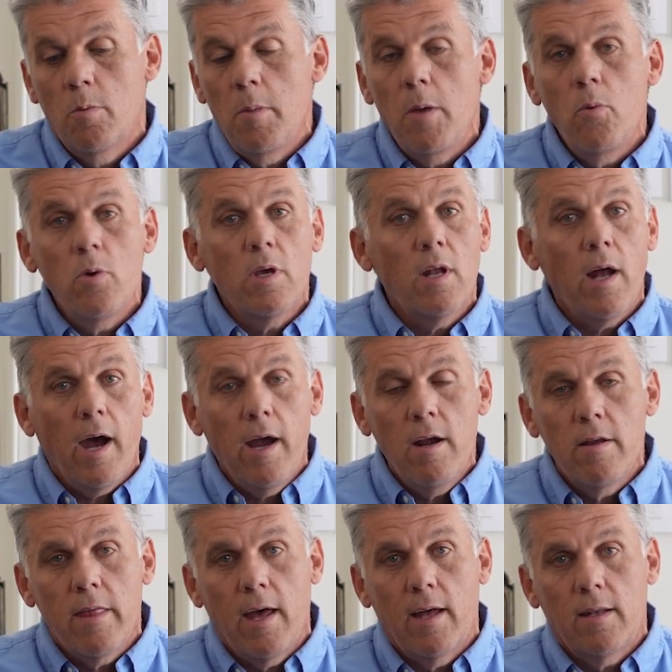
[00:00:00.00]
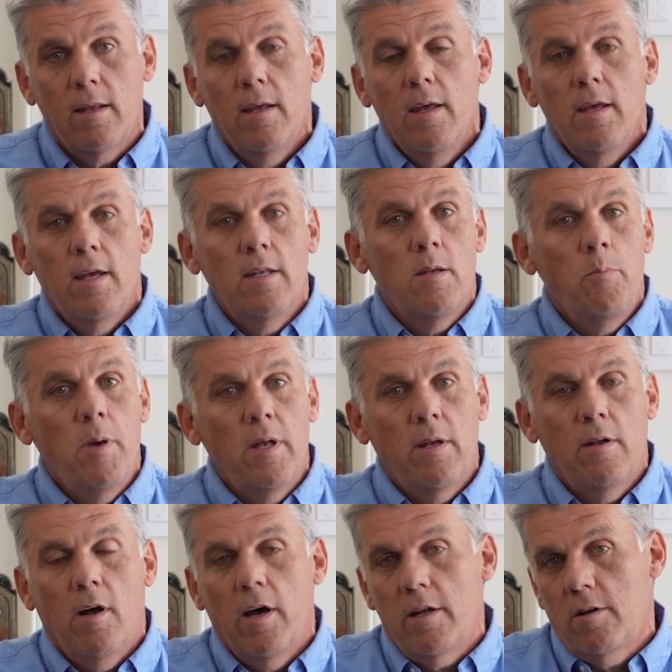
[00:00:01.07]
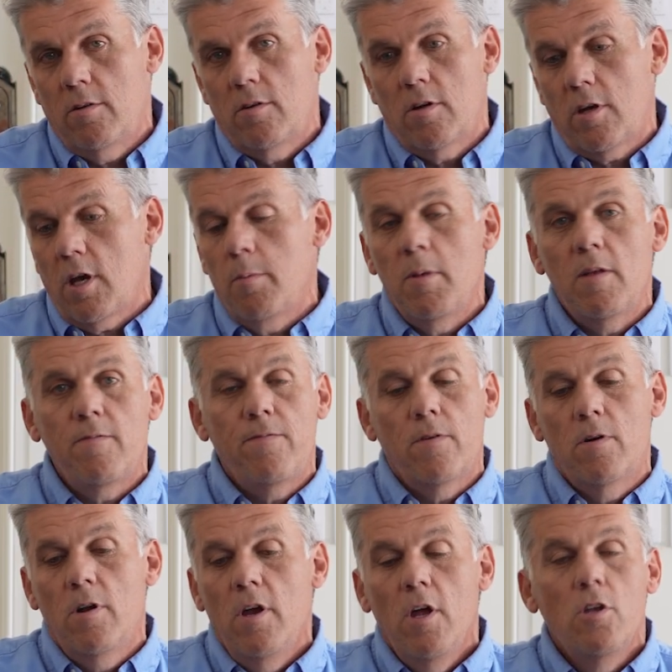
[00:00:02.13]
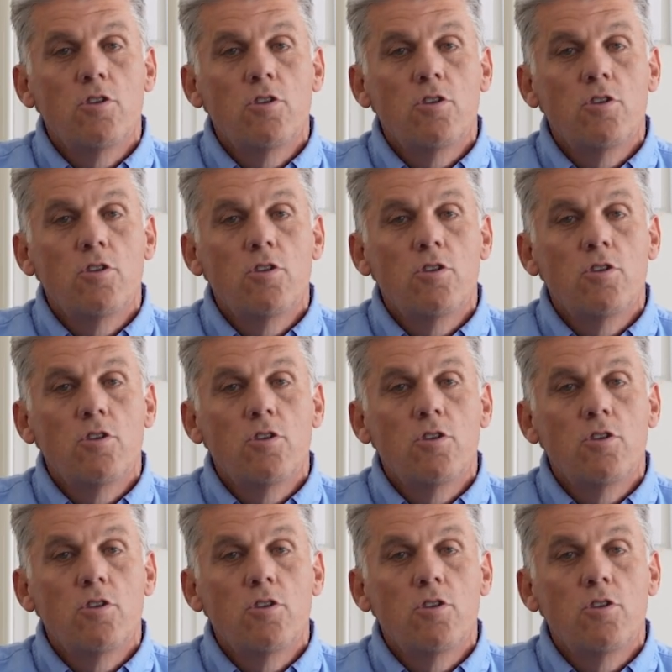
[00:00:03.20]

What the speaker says: Or maybe we could hire that independent auditor to come in for